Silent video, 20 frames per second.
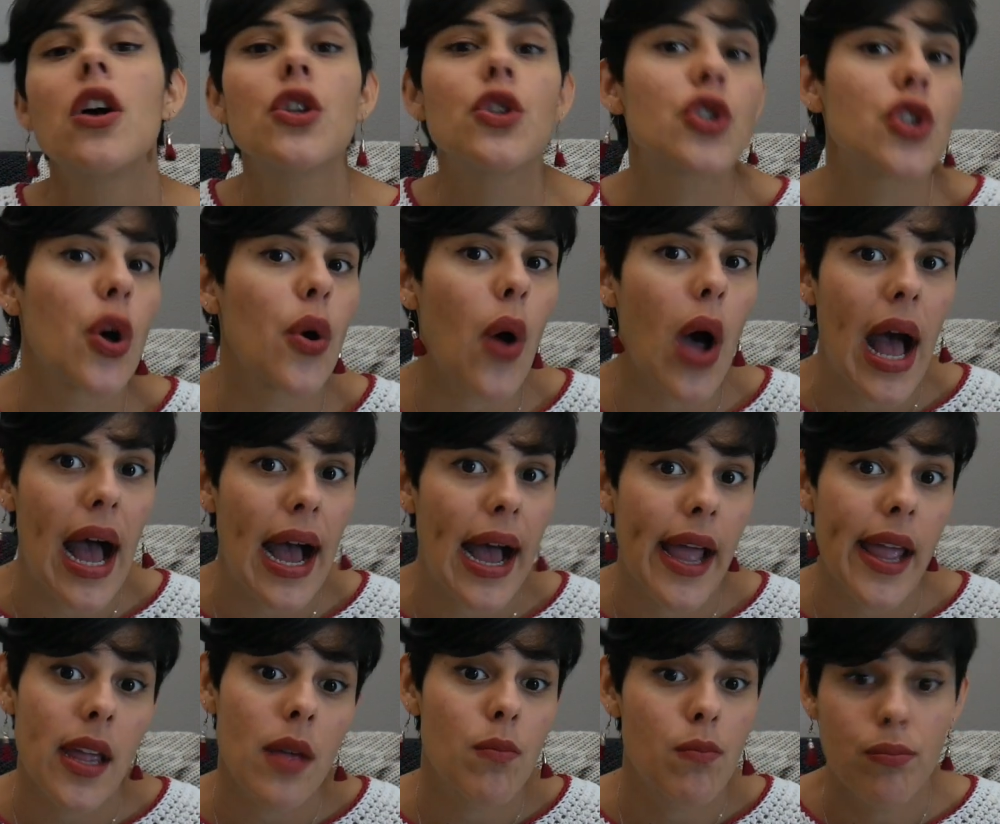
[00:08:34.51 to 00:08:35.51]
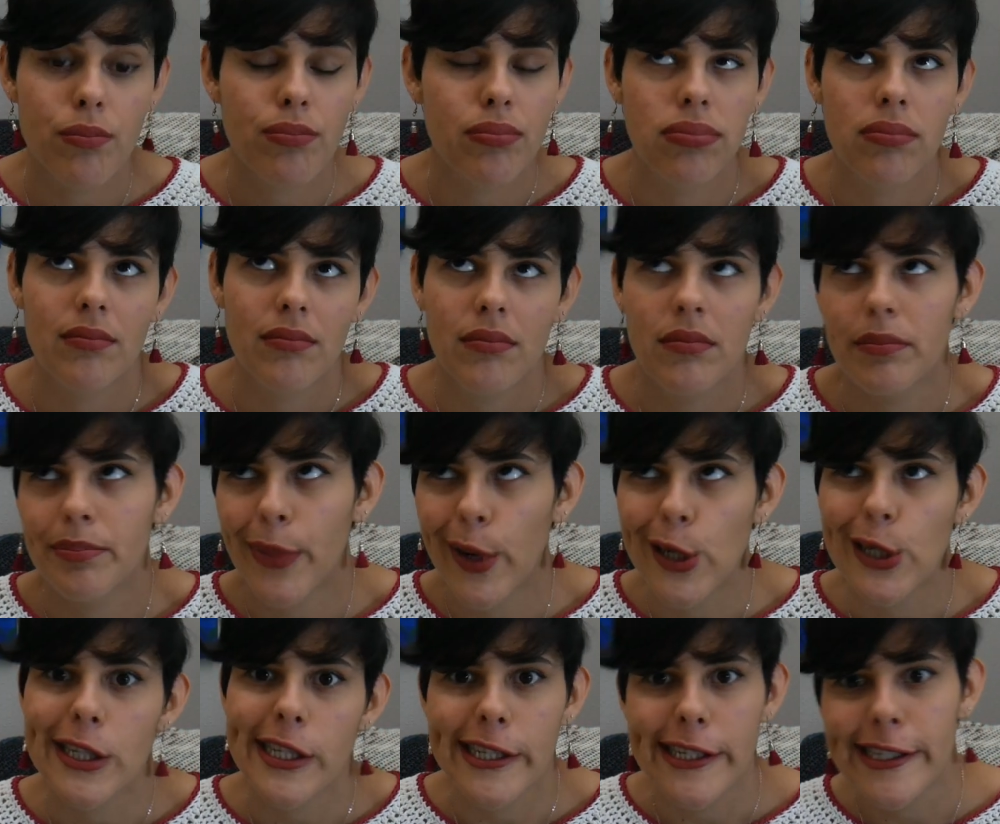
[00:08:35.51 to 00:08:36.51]
So I
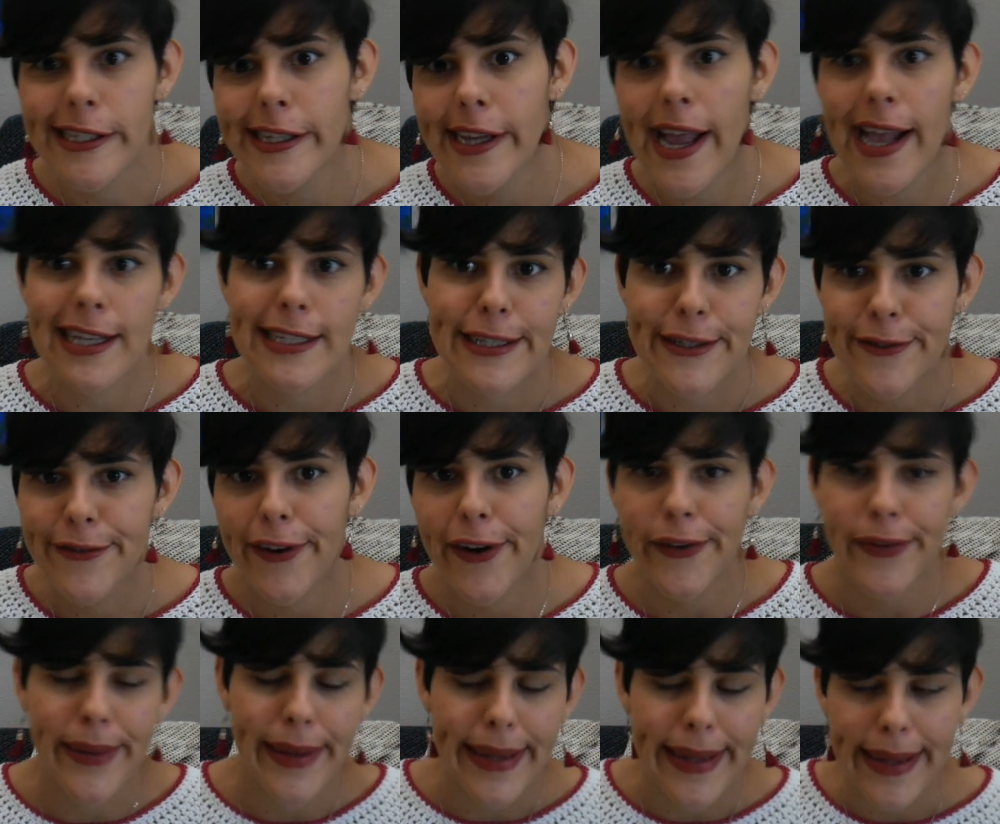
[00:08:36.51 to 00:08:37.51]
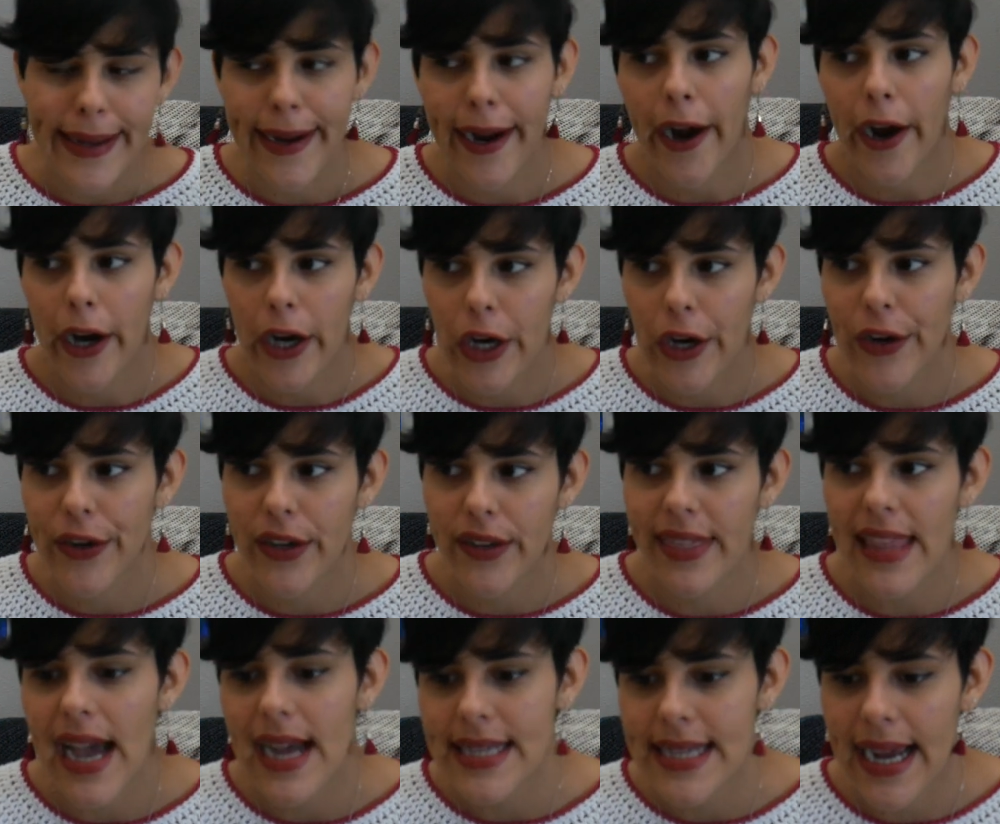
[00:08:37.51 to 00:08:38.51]
purchased it, as you've already
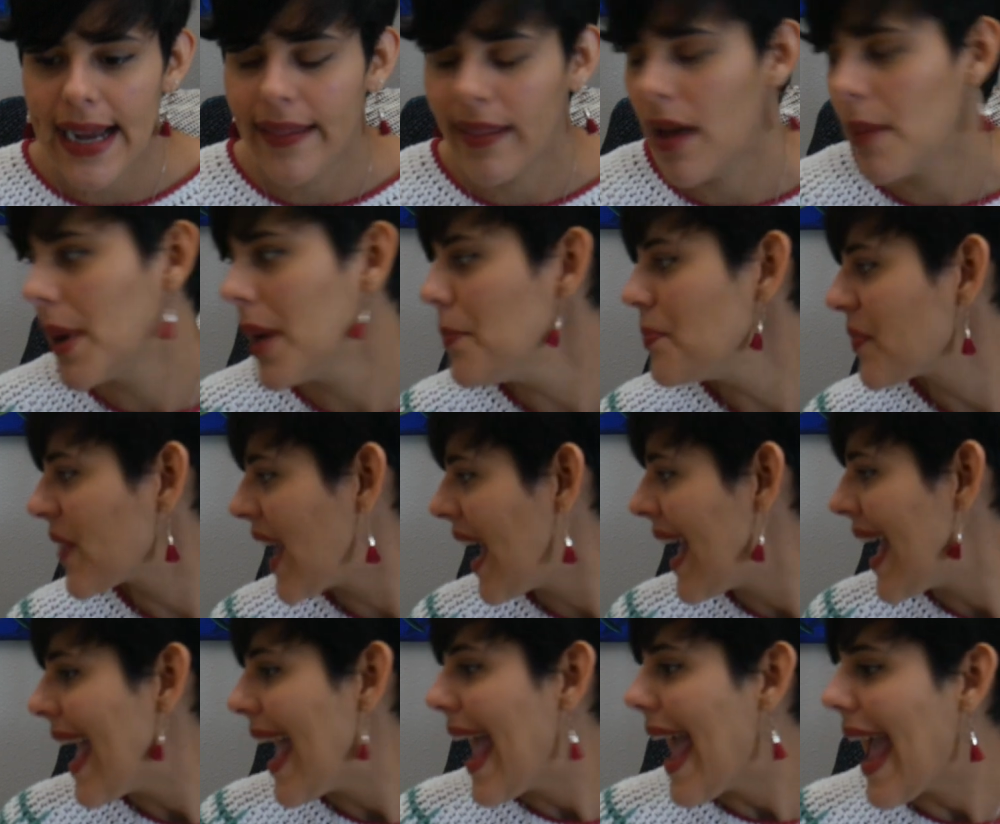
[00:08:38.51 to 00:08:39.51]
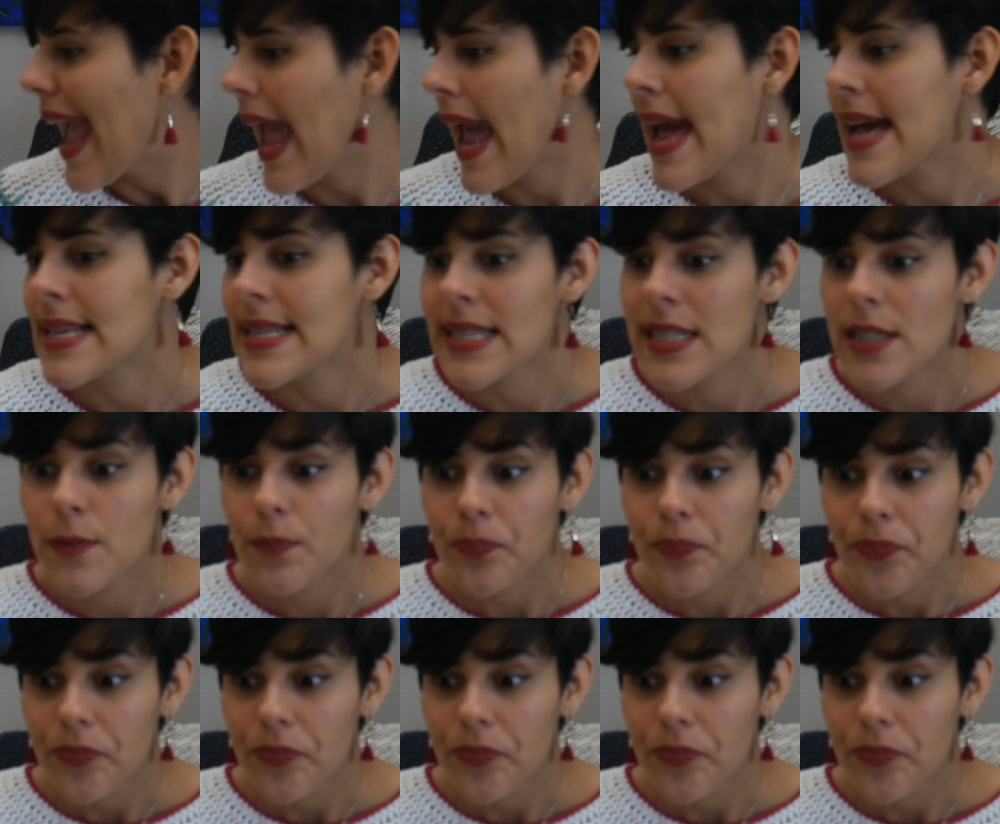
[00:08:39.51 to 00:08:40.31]
heard that dilemma. And